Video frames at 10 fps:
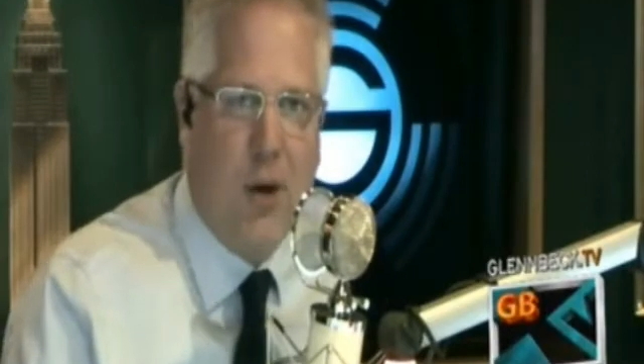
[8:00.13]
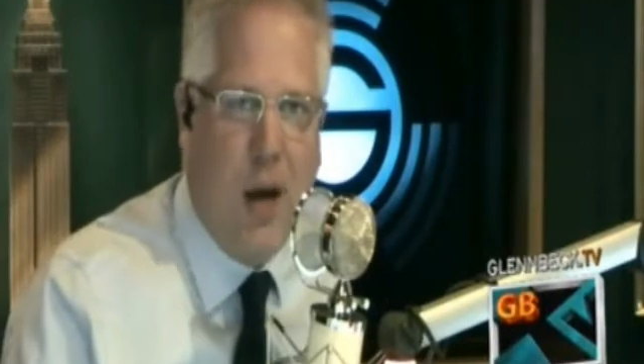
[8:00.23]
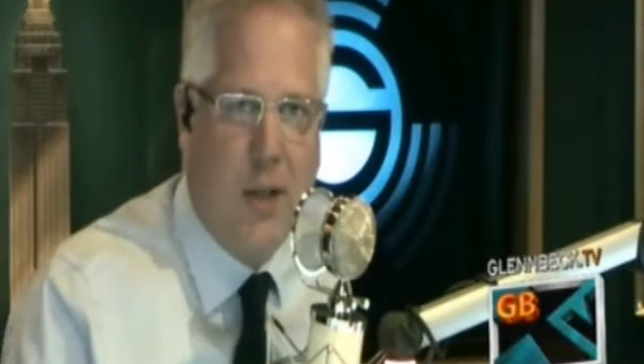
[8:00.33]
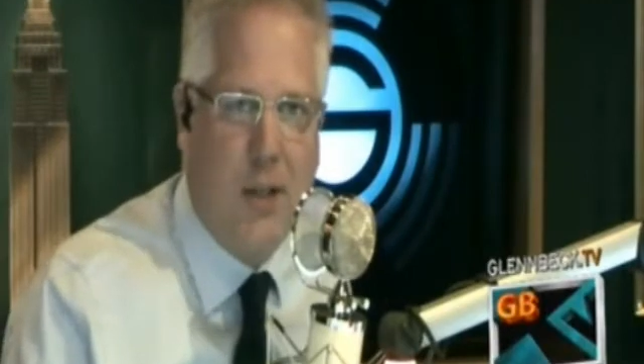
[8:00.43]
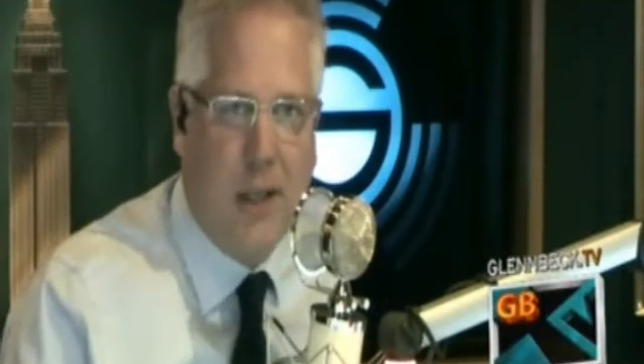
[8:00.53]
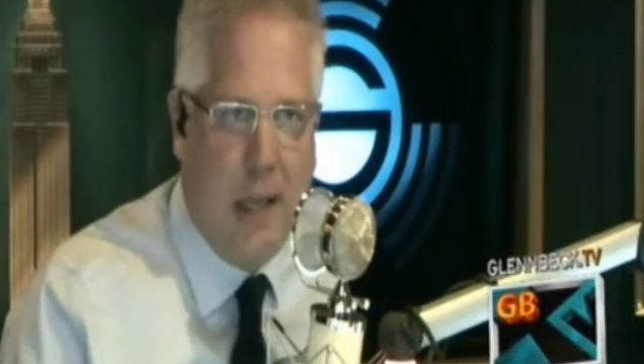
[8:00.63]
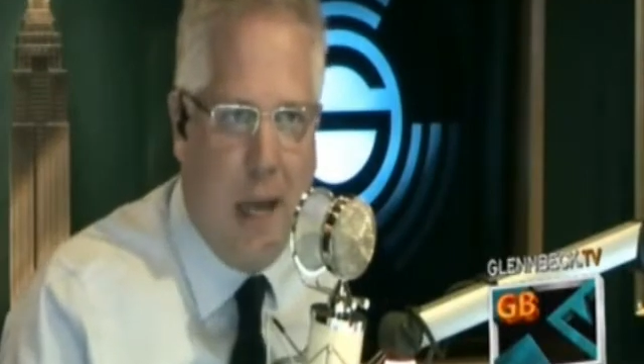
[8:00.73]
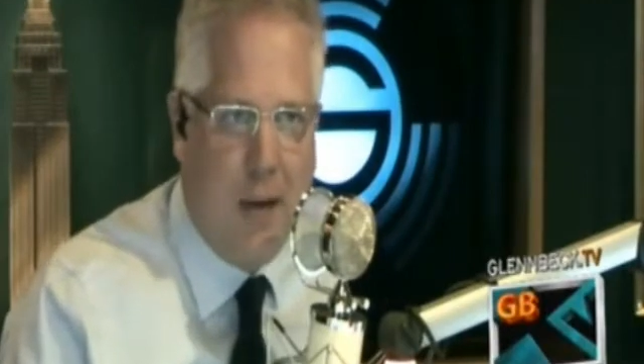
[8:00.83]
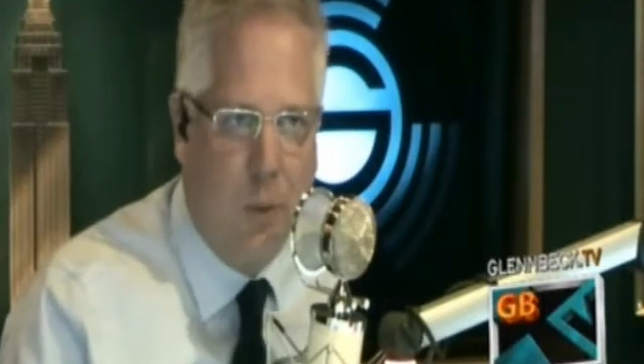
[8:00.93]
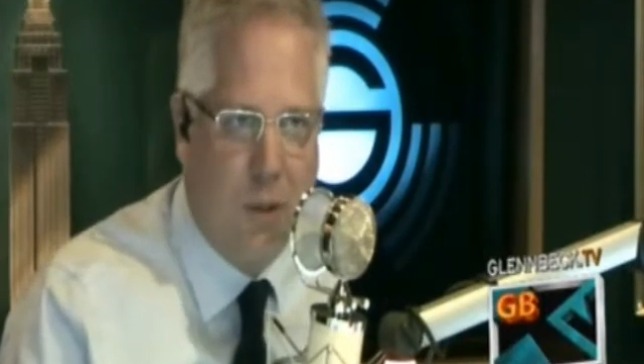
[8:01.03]
Sir
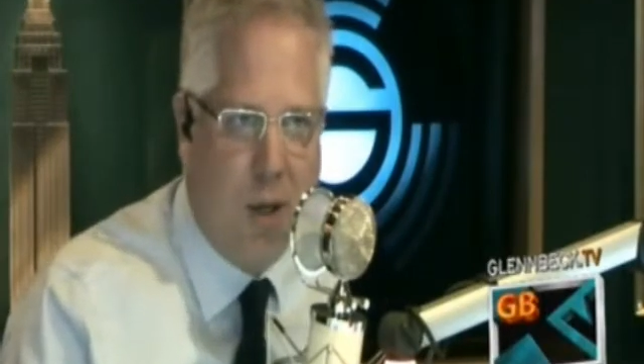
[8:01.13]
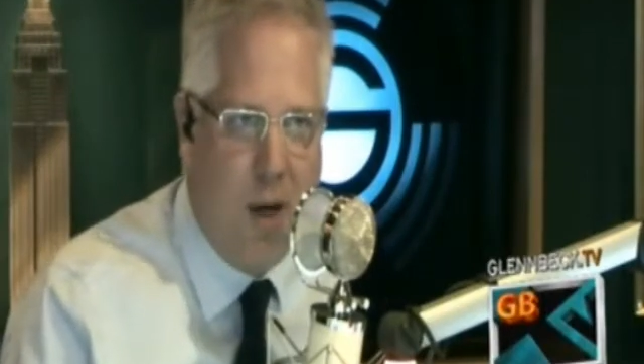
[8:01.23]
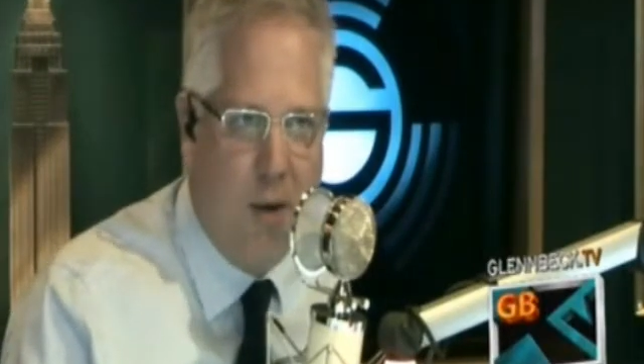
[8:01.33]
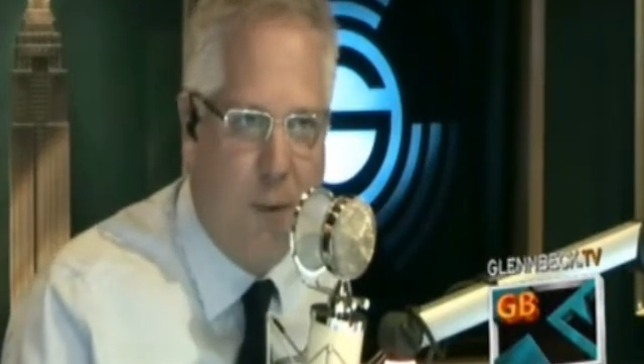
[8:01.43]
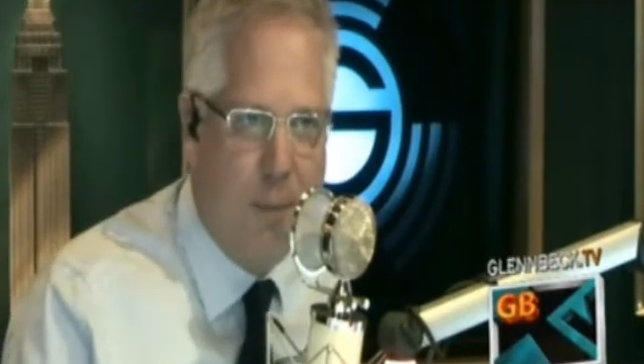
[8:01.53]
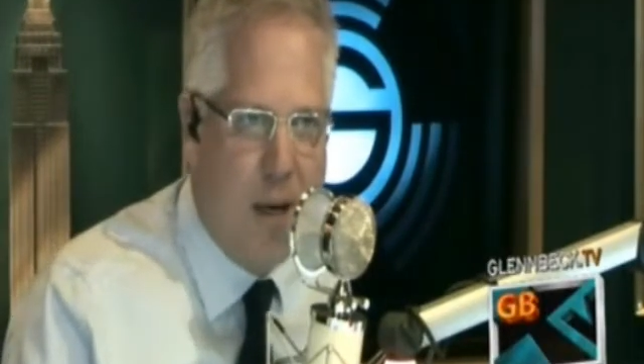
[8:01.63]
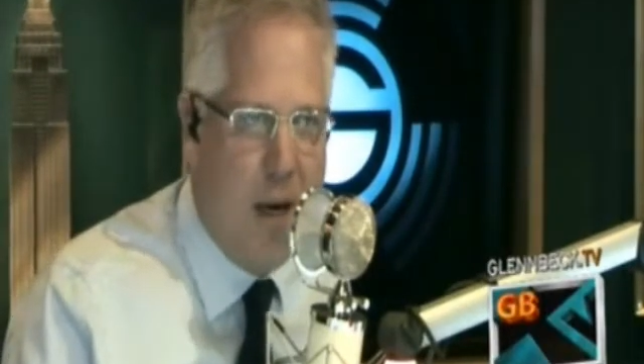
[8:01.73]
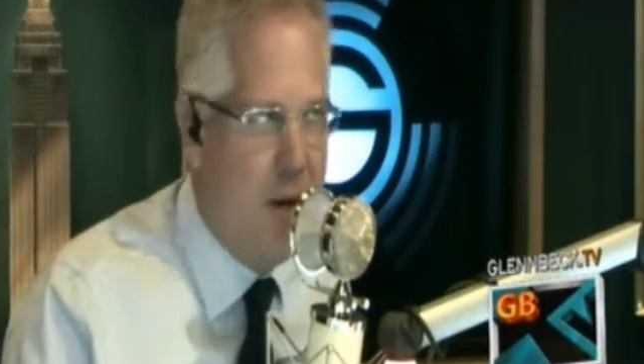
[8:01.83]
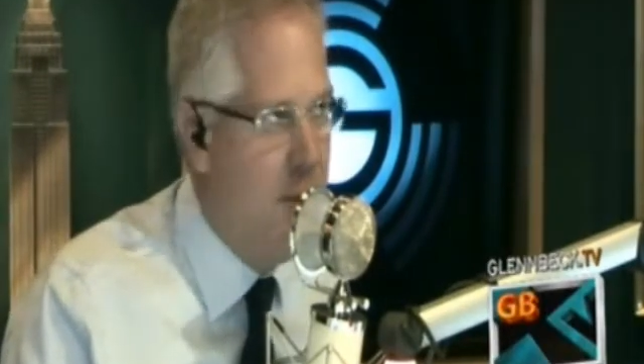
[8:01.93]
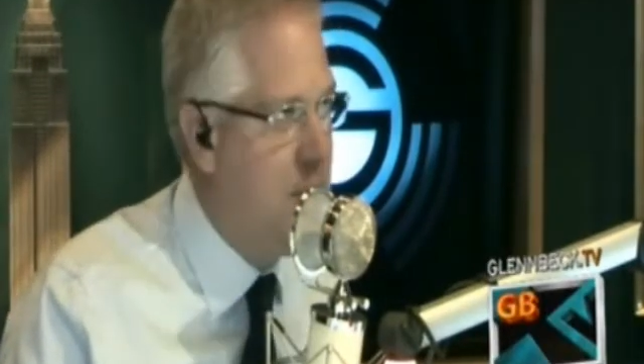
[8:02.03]
Hugs-a-Lot was on from
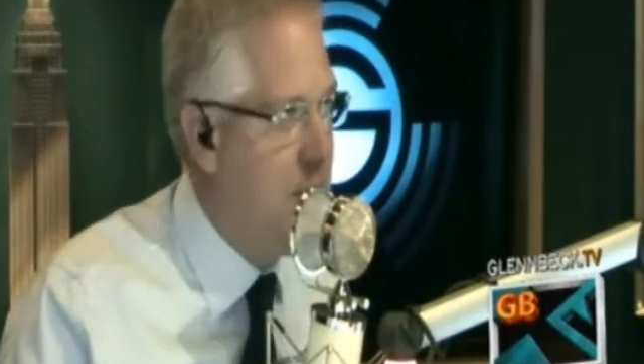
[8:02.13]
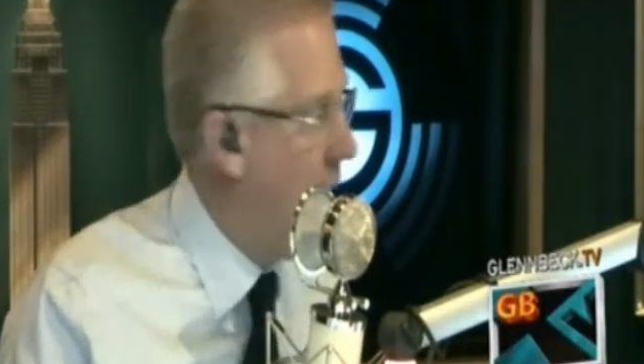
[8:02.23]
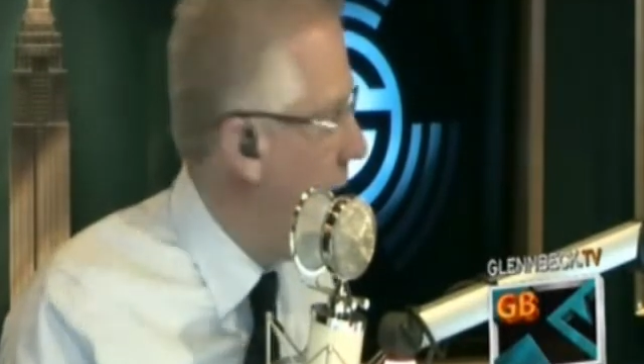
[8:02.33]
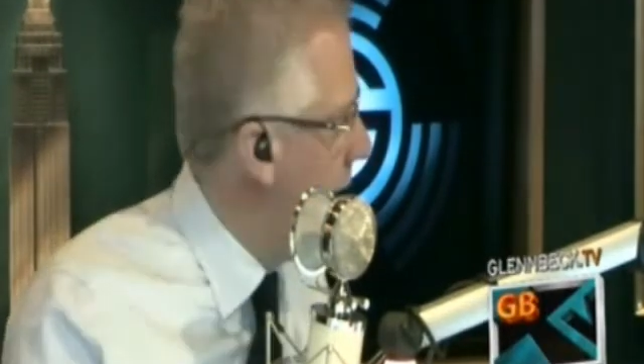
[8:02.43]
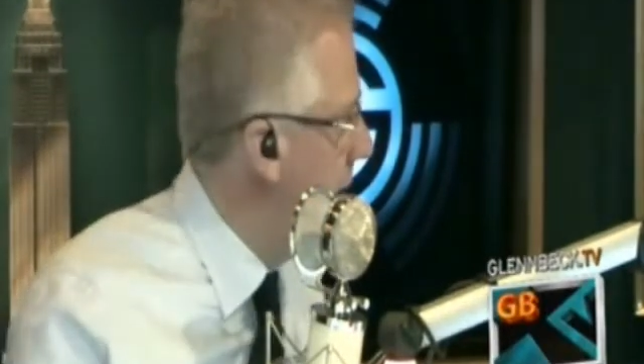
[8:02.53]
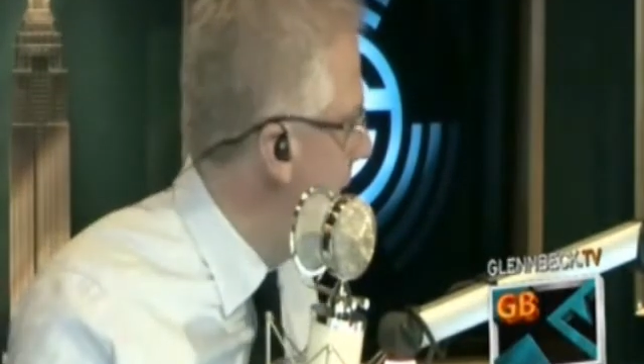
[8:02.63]
Congress, and